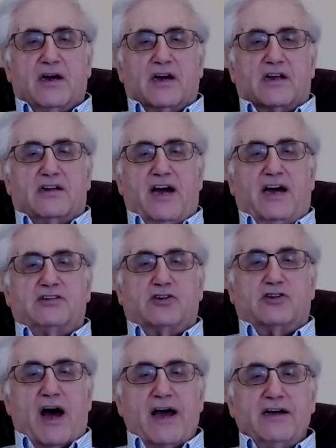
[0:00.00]
They're
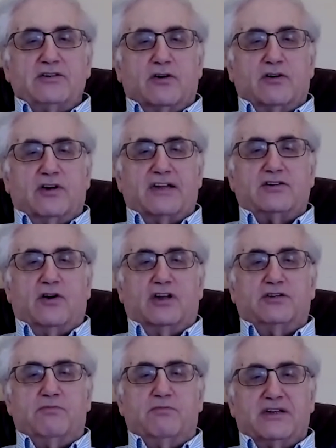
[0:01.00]
trying to get you
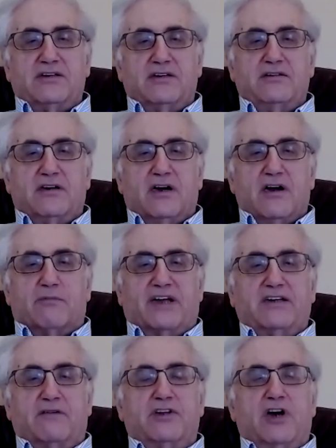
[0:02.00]
admitted,
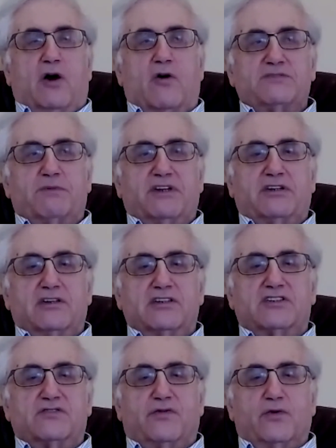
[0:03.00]
but if the hospital
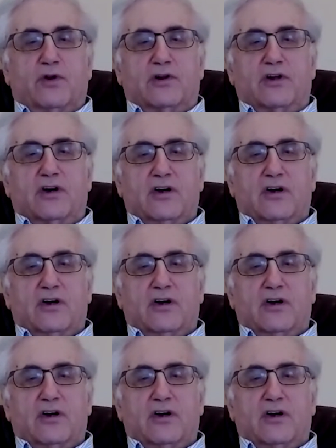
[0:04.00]
is full,